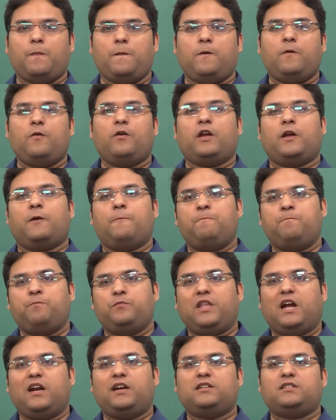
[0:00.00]
Okay,
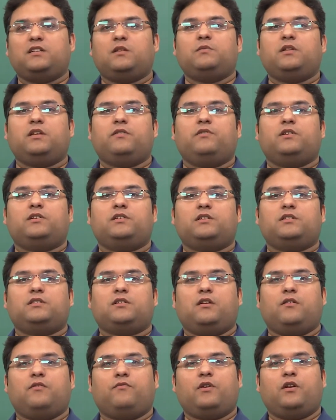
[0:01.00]
that is something which is
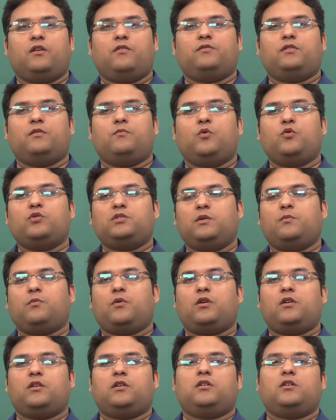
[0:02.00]
one of the most
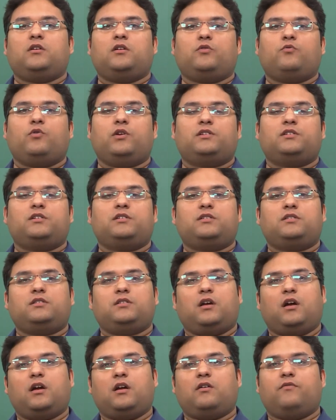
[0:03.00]
important questions
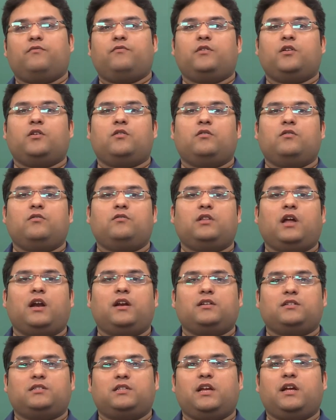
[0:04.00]
that
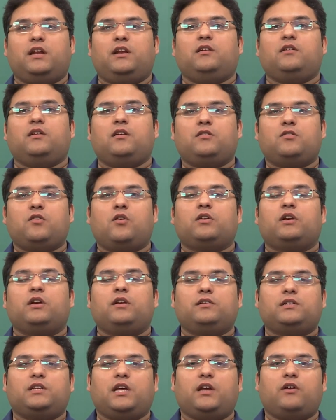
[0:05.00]
is there in
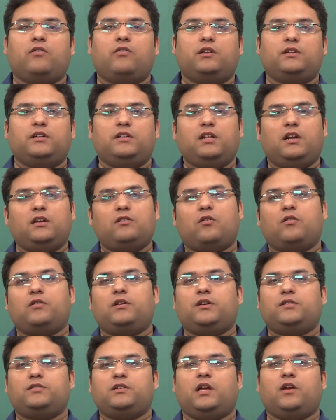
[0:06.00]
cognitive psychology, that
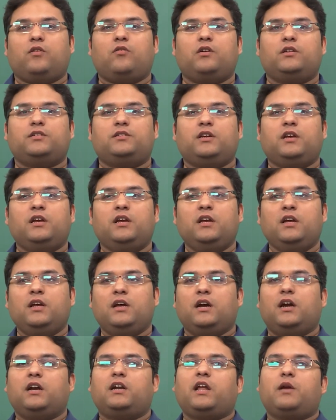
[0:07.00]
cognitive psychology
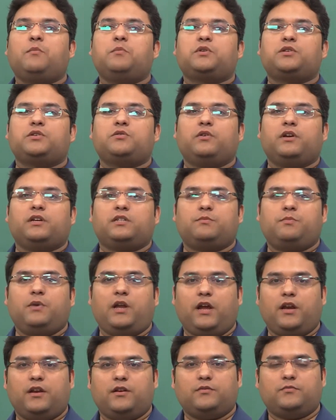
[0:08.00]
attempts to
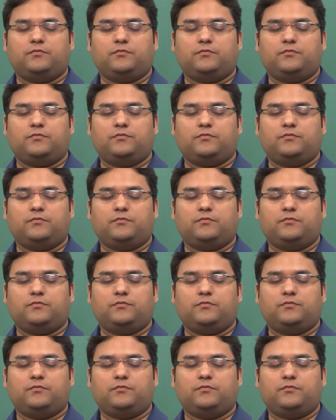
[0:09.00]
explain.